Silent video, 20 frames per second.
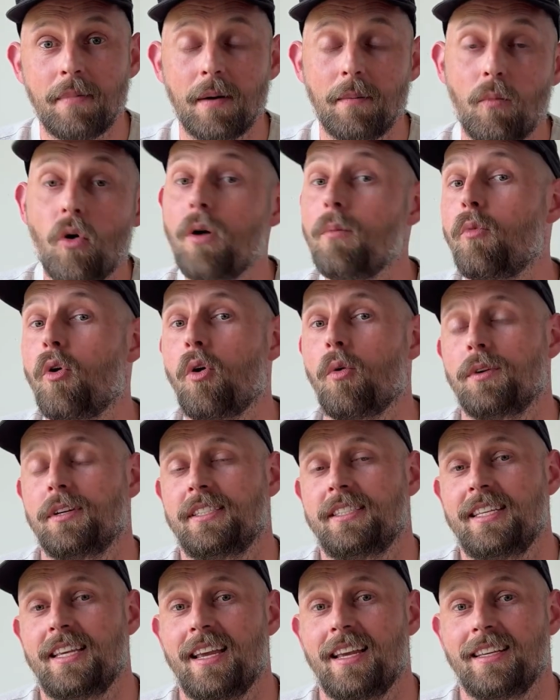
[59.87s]
but more and more we're
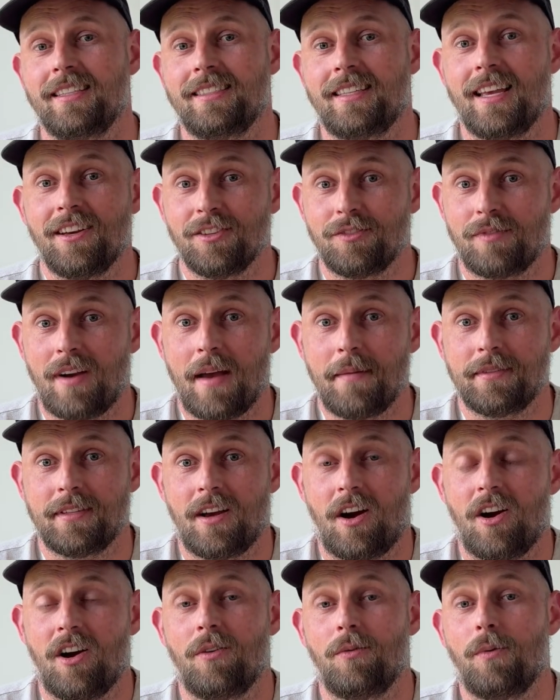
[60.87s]
seeing sales reps
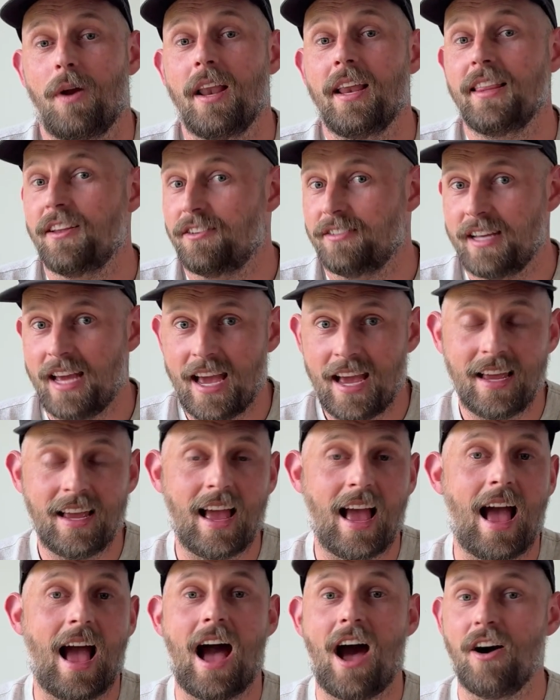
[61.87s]
are running their
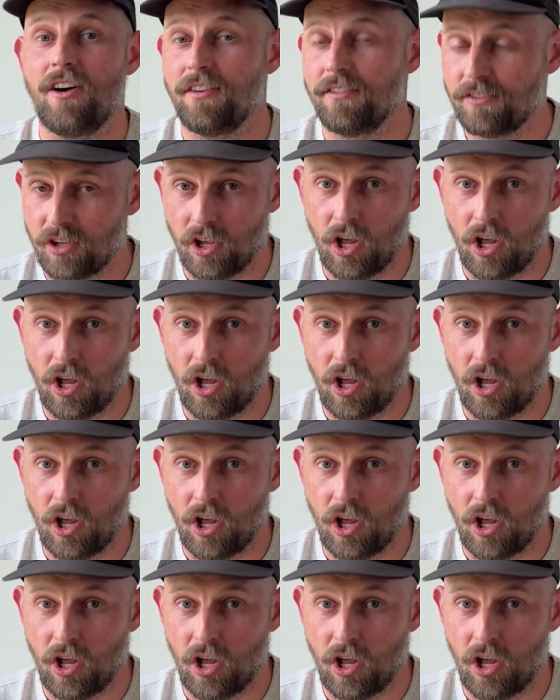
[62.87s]
day out of